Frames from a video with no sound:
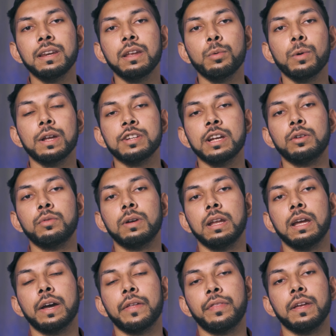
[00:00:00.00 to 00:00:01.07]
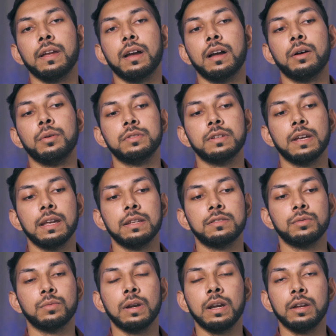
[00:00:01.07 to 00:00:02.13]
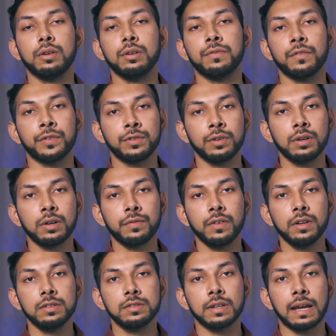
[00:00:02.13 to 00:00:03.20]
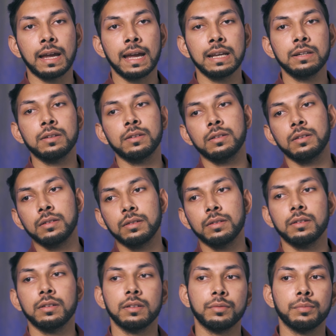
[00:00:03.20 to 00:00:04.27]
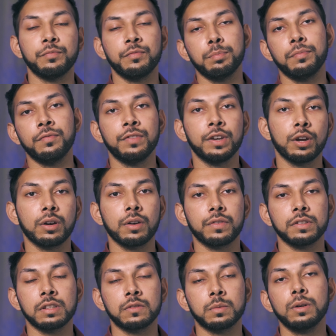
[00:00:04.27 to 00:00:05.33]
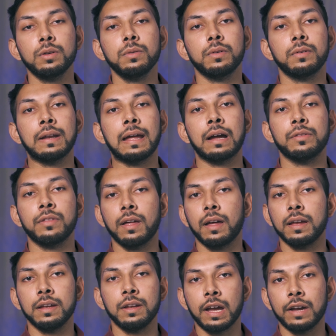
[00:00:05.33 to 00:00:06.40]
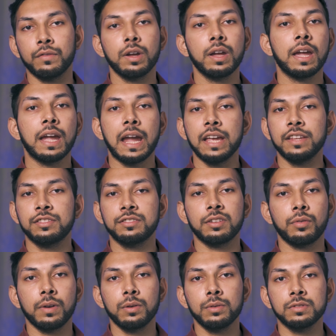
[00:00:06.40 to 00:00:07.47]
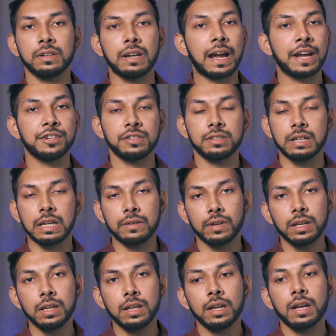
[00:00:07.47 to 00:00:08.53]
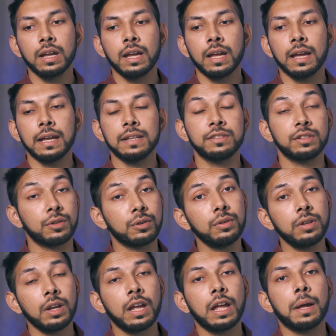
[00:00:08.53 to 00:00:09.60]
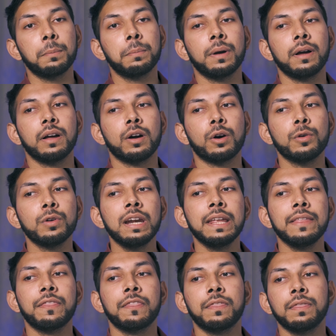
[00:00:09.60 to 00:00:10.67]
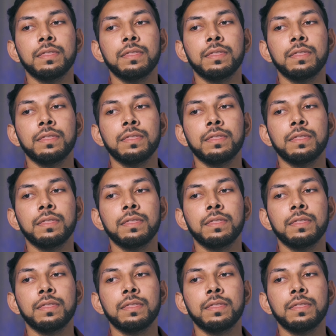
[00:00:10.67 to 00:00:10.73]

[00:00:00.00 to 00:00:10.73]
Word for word: anyway generally I think I would say it's really good for photographers and videographers as well now that you have Insta Reels and IGTV it's good but only